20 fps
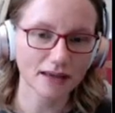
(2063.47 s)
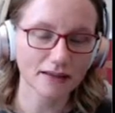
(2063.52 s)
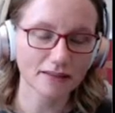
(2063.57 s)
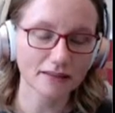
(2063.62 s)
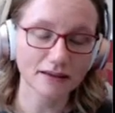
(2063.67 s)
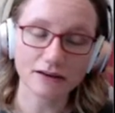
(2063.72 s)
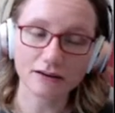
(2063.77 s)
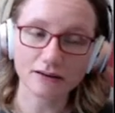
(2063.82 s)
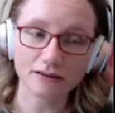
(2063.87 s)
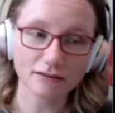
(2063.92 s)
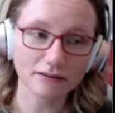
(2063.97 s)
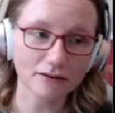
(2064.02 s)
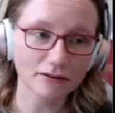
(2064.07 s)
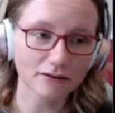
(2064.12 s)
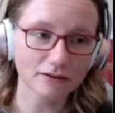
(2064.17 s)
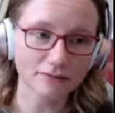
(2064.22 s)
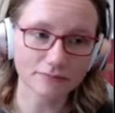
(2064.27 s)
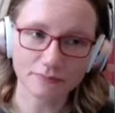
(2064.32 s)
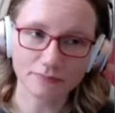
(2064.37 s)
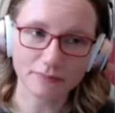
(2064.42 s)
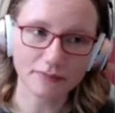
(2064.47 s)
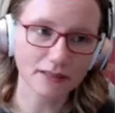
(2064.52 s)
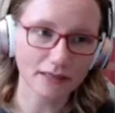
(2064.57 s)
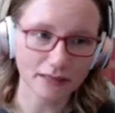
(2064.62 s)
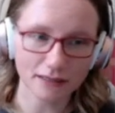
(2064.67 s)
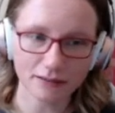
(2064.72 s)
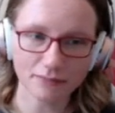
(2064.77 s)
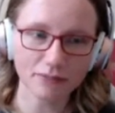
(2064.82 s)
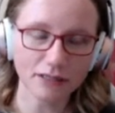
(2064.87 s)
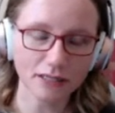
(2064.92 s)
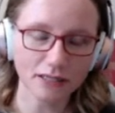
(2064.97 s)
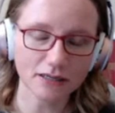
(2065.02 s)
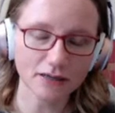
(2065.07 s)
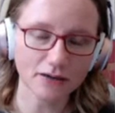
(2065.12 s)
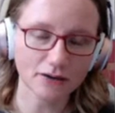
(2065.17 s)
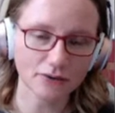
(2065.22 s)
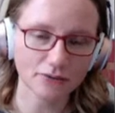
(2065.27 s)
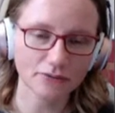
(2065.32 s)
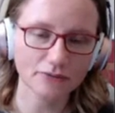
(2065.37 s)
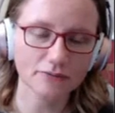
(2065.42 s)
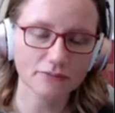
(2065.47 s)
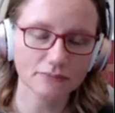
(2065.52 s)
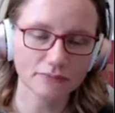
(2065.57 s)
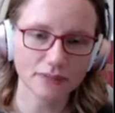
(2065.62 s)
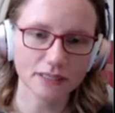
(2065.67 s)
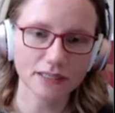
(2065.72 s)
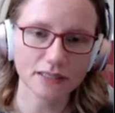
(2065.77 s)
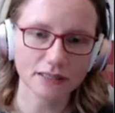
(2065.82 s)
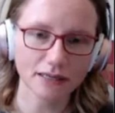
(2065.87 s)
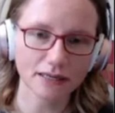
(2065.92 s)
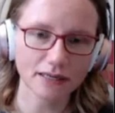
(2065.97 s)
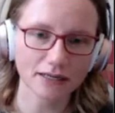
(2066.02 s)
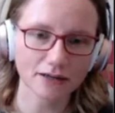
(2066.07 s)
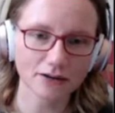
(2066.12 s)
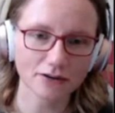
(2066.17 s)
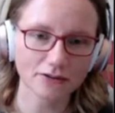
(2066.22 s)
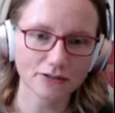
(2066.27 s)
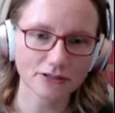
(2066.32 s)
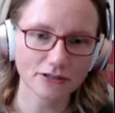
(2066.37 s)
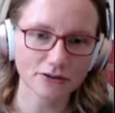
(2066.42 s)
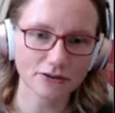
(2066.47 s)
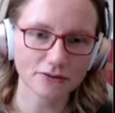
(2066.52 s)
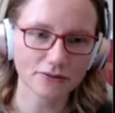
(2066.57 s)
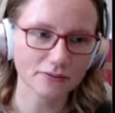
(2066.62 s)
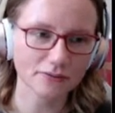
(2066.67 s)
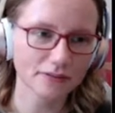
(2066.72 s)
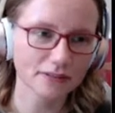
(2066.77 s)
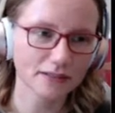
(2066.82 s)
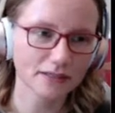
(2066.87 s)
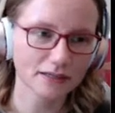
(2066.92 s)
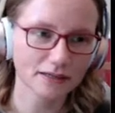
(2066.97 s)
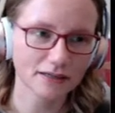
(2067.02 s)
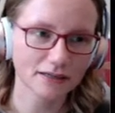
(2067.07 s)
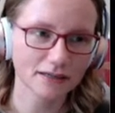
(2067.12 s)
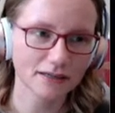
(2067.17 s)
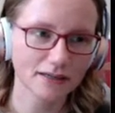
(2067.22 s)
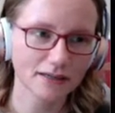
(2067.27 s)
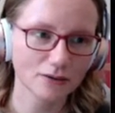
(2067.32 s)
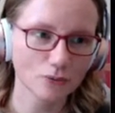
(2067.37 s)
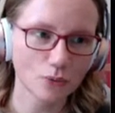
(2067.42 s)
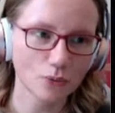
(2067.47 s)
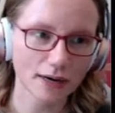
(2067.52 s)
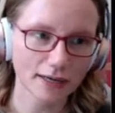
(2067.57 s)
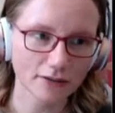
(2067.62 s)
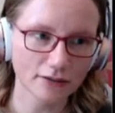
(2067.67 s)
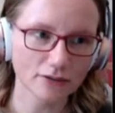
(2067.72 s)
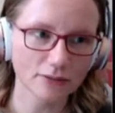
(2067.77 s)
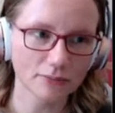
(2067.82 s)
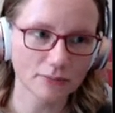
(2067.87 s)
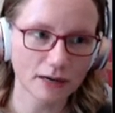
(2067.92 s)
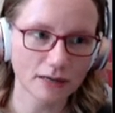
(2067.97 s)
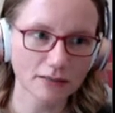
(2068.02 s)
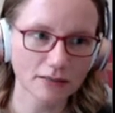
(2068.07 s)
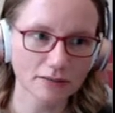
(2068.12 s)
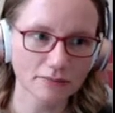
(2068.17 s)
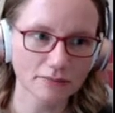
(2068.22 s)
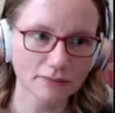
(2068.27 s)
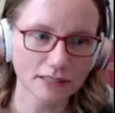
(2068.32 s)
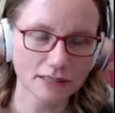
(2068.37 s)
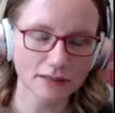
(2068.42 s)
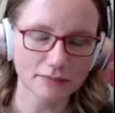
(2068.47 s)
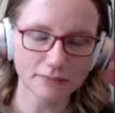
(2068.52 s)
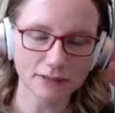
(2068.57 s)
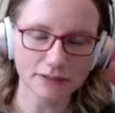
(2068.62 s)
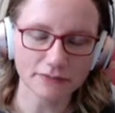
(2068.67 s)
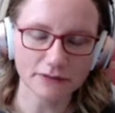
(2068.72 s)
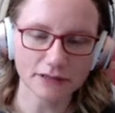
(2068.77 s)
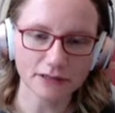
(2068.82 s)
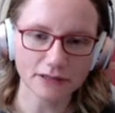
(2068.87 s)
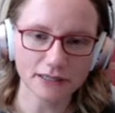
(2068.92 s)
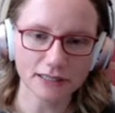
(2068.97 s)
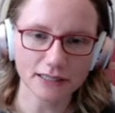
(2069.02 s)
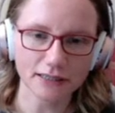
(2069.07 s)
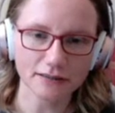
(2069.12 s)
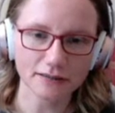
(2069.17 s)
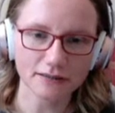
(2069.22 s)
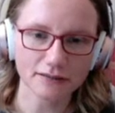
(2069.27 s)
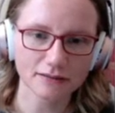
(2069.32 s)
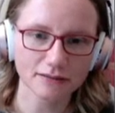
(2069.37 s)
They can be cute, but they can also, wild possums can be very...